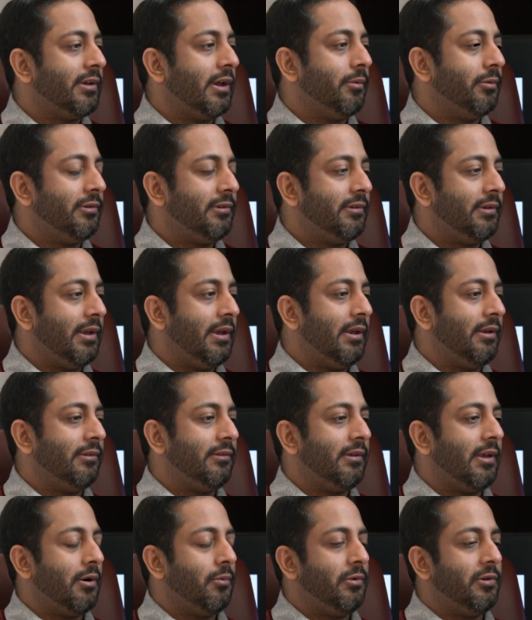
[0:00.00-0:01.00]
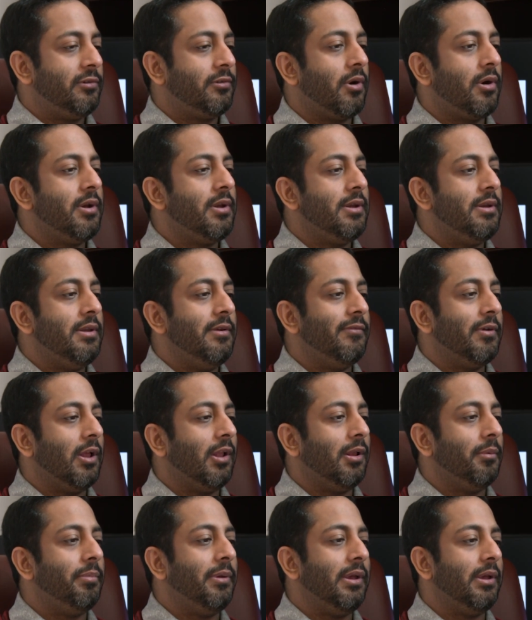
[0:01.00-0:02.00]
I would say, is that we started
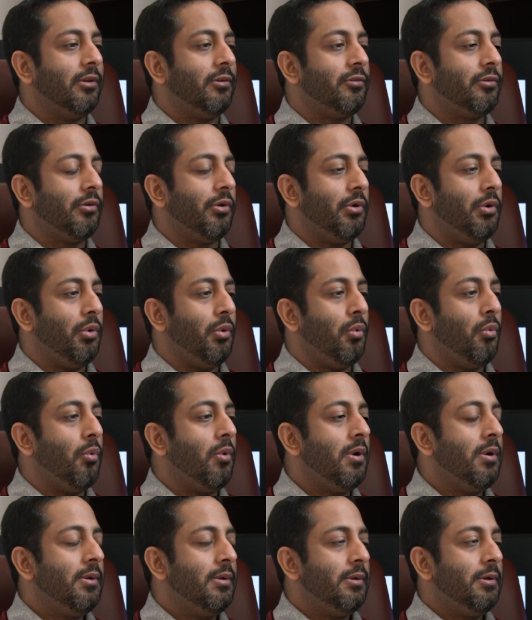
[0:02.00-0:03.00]
developing a true